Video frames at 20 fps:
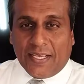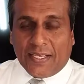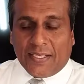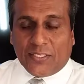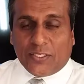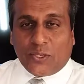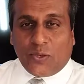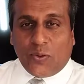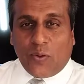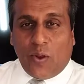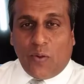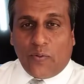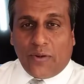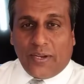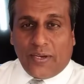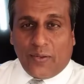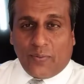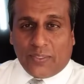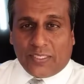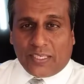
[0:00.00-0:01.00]
So you already
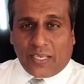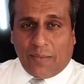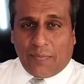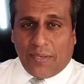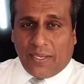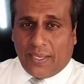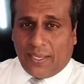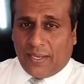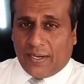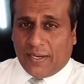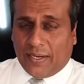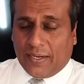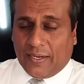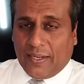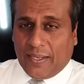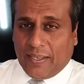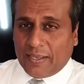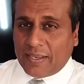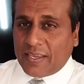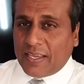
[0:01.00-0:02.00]
know what's coming in
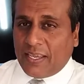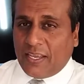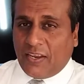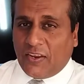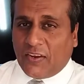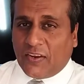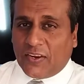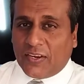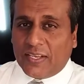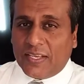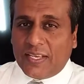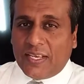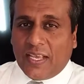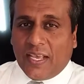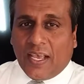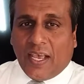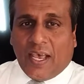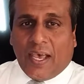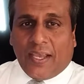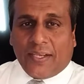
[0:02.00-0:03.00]
here.
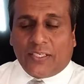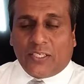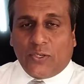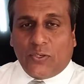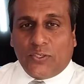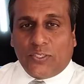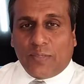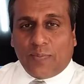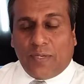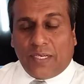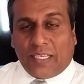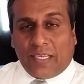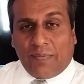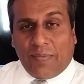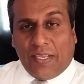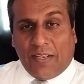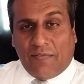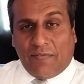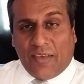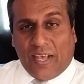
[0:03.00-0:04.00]
I told you about
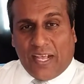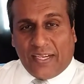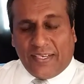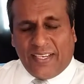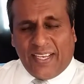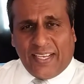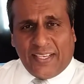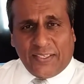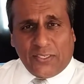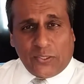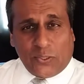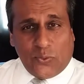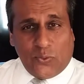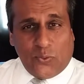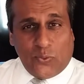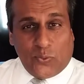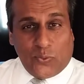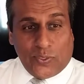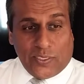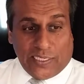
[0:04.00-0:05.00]
Camille Valdez,
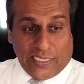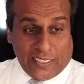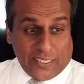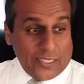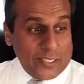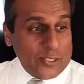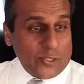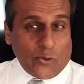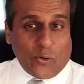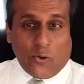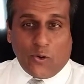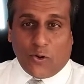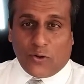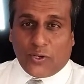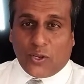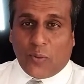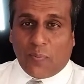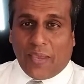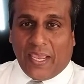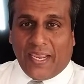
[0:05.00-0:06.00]
who this is her
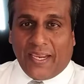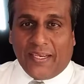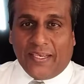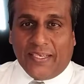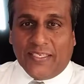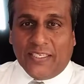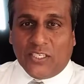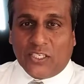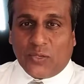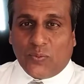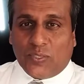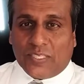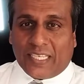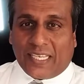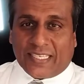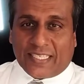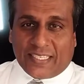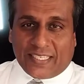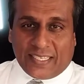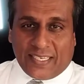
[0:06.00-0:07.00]
domain. She was
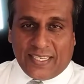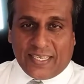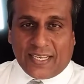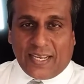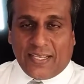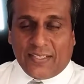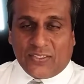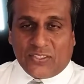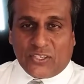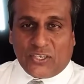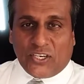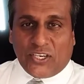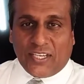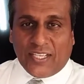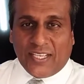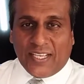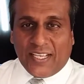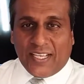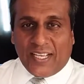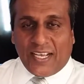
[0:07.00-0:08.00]
at the city council
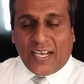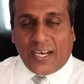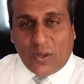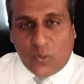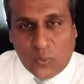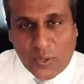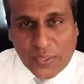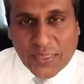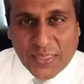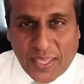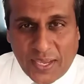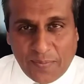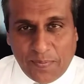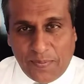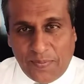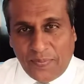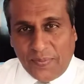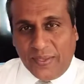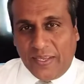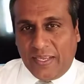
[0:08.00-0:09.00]
with
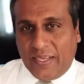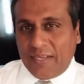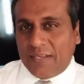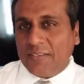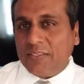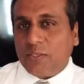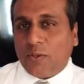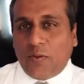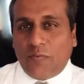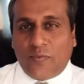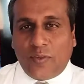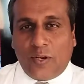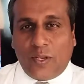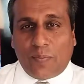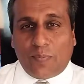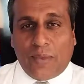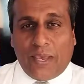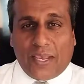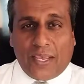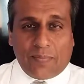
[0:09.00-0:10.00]
them. So if you
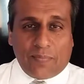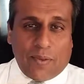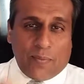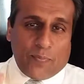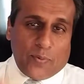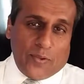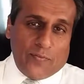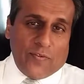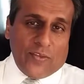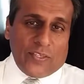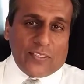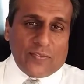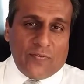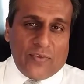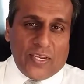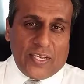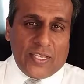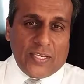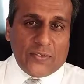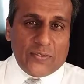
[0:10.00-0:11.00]
look back at my previous
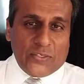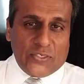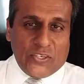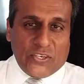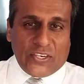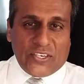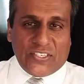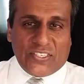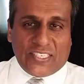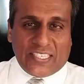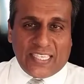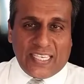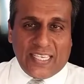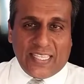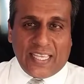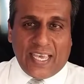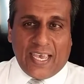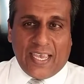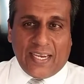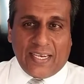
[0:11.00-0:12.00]
videos, you're going to see
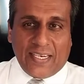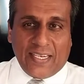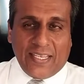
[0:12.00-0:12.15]
that.